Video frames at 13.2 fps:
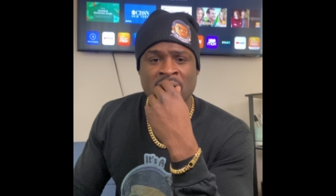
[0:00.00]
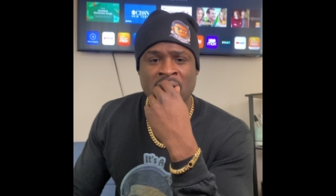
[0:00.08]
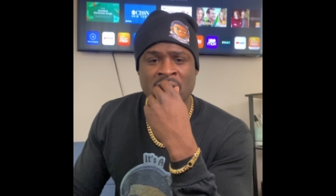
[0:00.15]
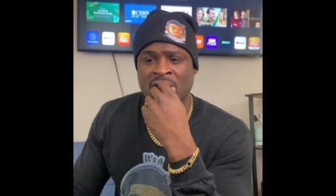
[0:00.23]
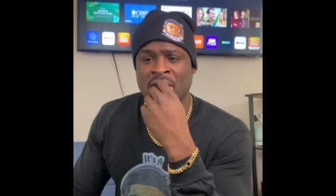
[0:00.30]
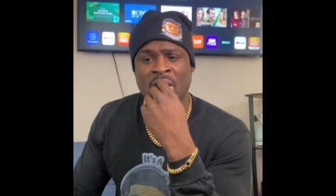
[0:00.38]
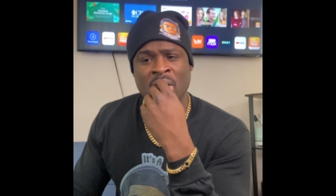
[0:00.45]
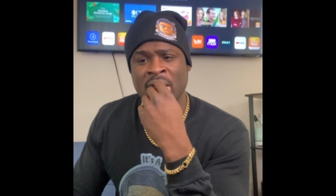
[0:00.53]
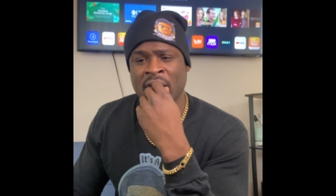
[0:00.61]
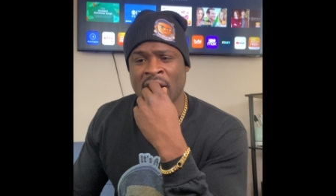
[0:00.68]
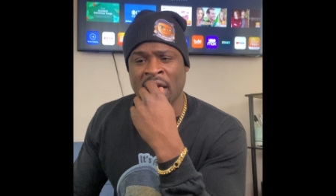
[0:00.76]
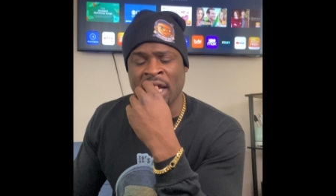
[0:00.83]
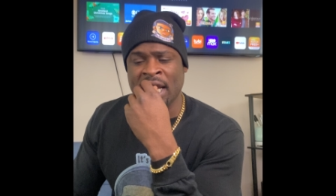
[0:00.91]
You know,
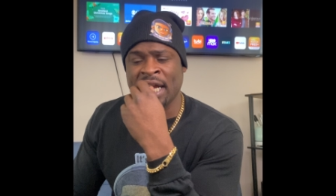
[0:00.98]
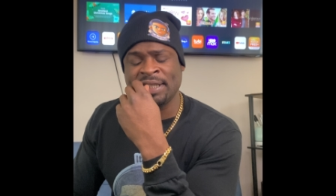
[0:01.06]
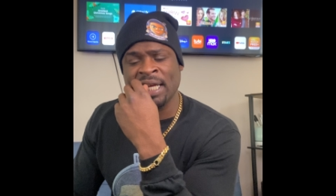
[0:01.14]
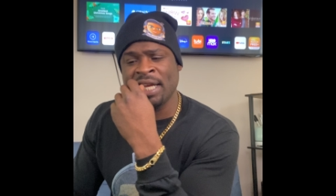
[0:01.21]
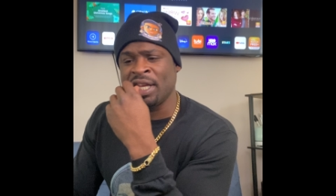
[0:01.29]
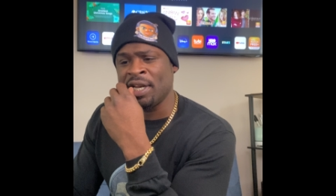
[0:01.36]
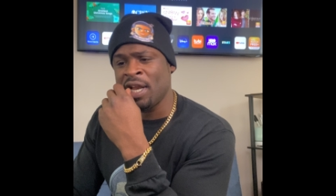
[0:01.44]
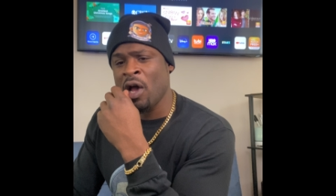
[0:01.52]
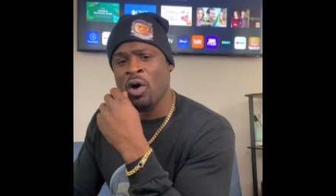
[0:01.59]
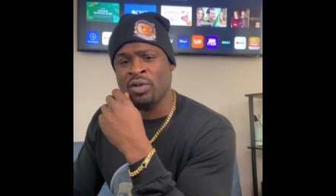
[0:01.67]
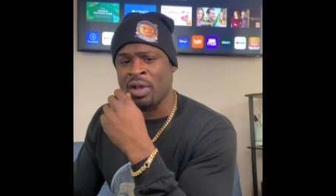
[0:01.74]
and, and next thing you know,